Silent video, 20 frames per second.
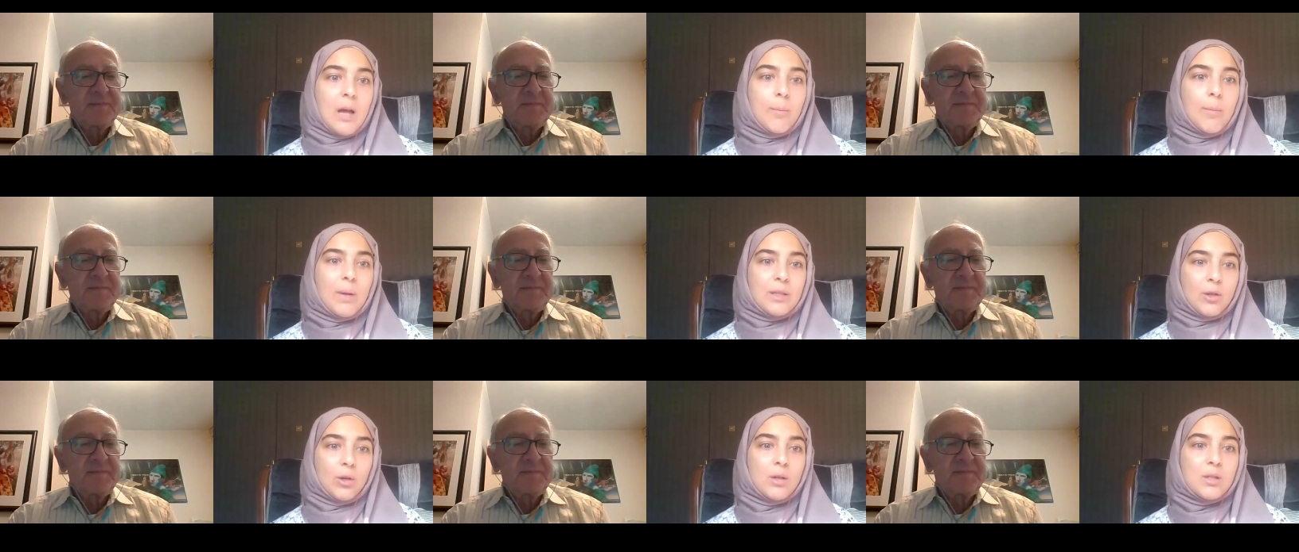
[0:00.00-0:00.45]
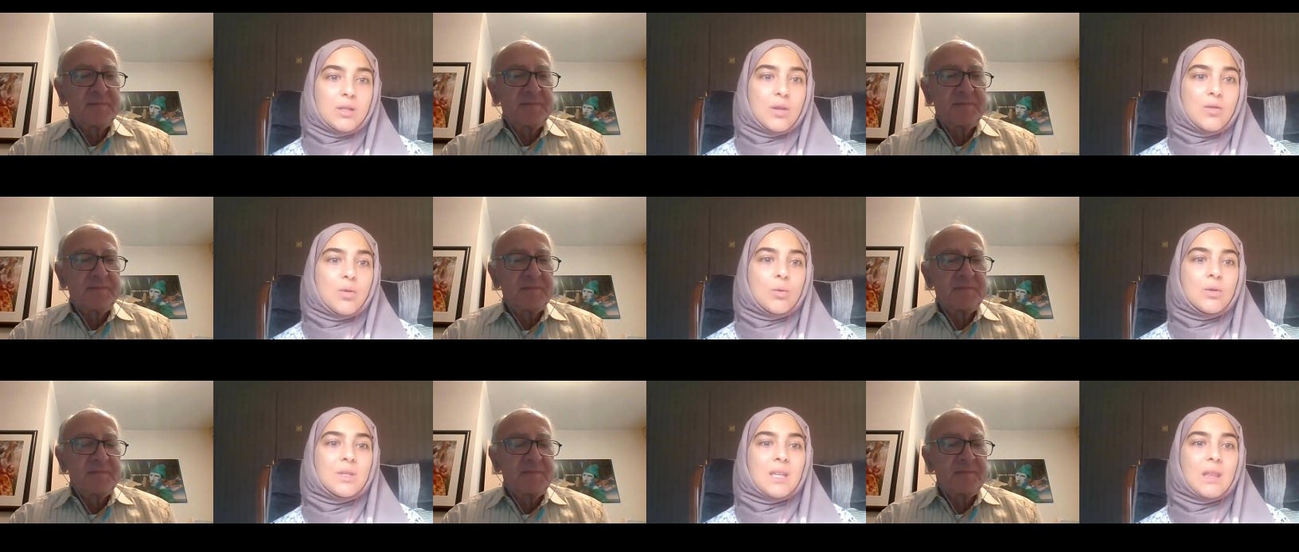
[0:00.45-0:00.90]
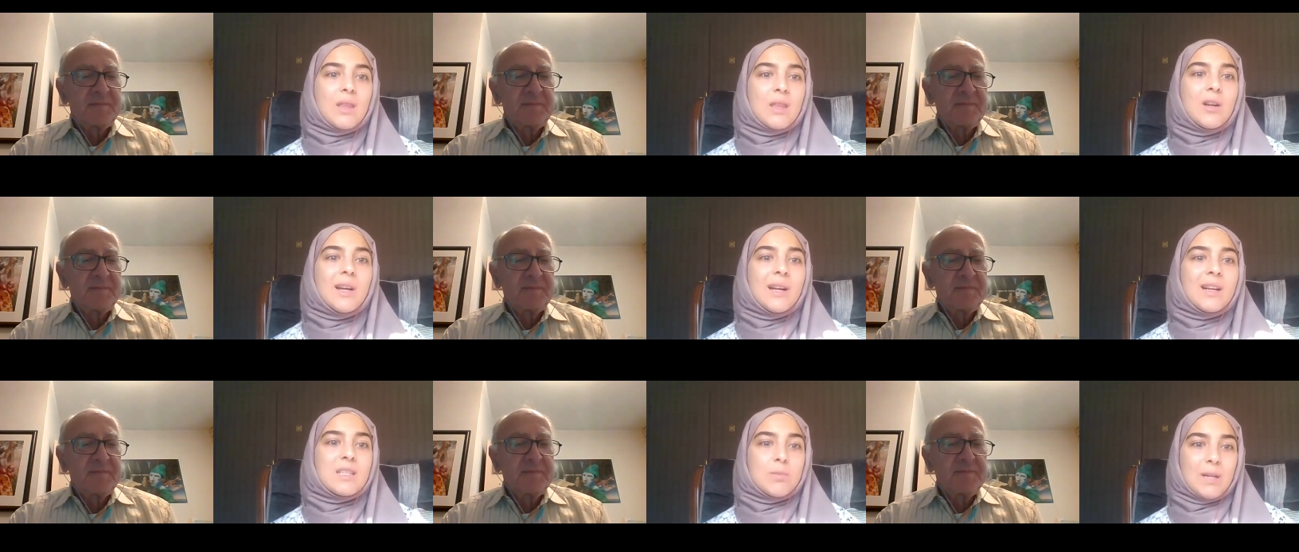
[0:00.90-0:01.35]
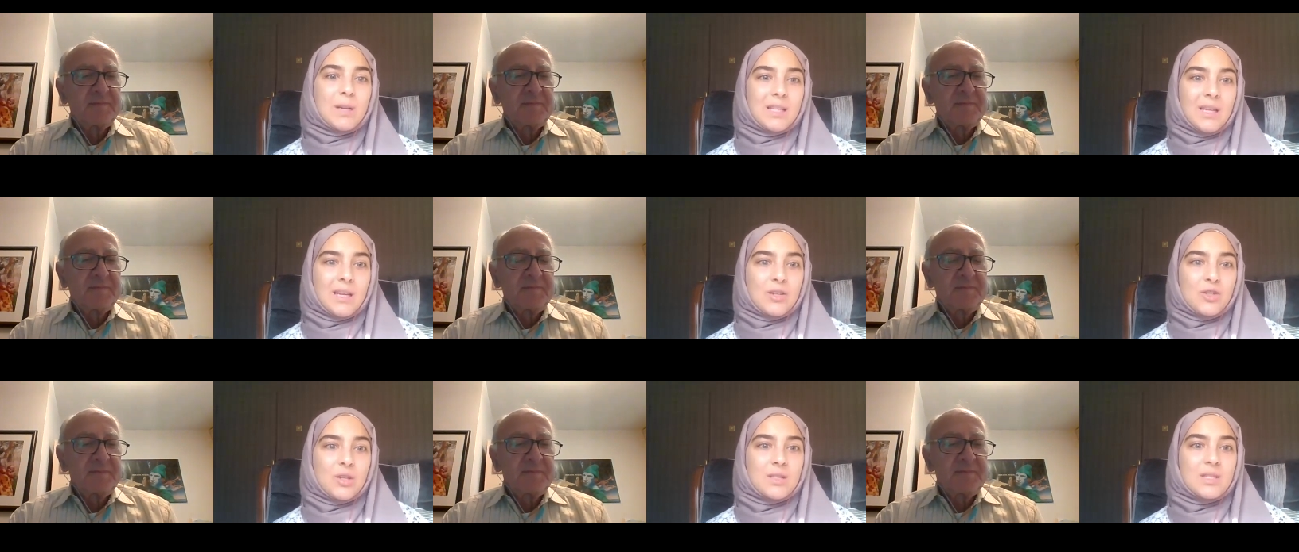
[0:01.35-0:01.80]
Speaker 1: but also to set their
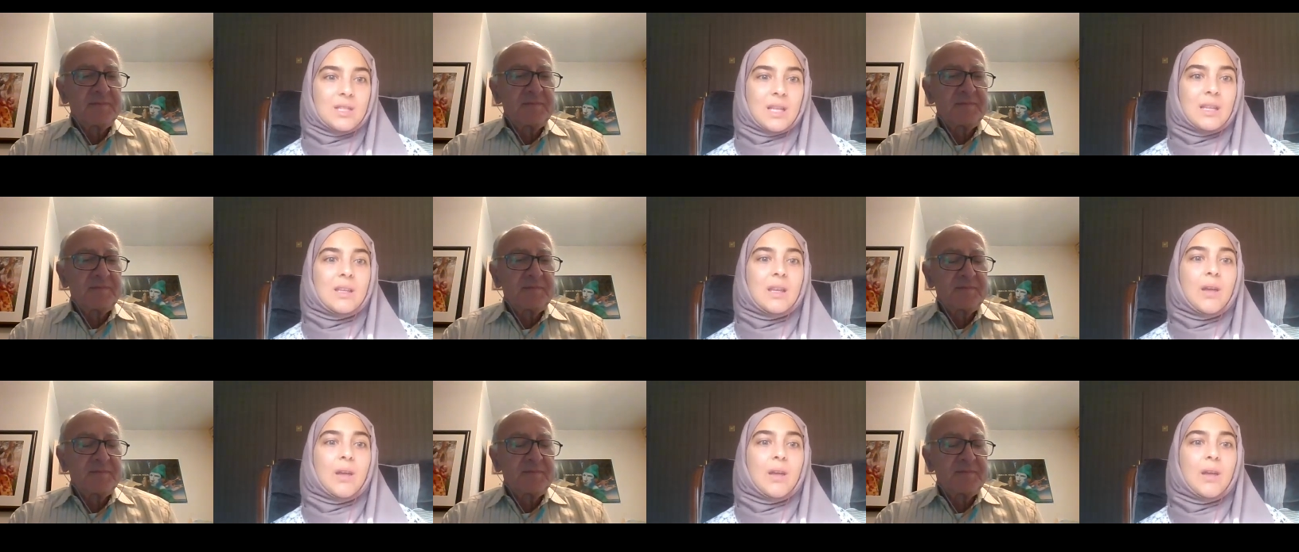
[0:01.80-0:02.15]
expectations that